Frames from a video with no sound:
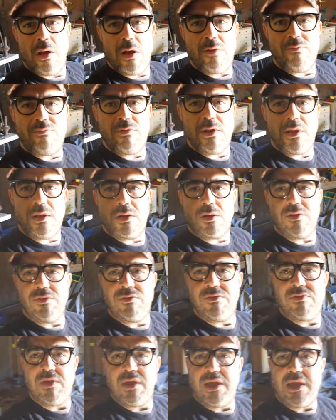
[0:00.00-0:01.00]
Hopefully you can
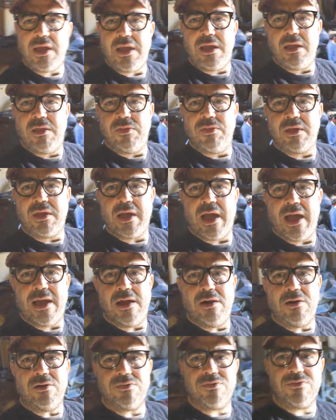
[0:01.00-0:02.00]
see the
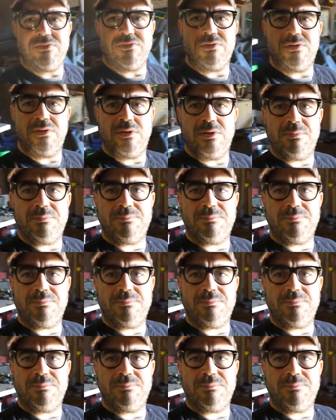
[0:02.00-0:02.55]
chaos.